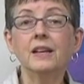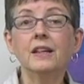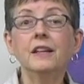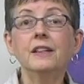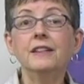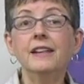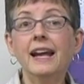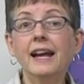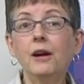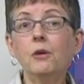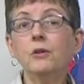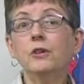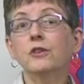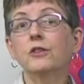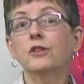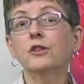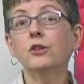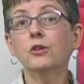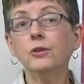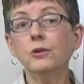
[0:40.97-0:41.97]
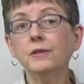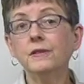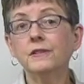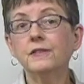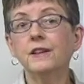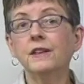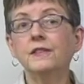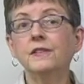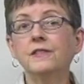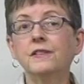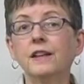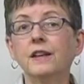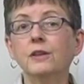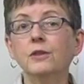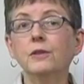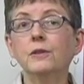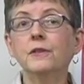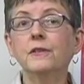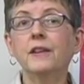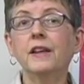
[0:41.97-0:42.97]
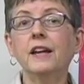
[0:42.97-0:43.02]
Now, under the current state standards,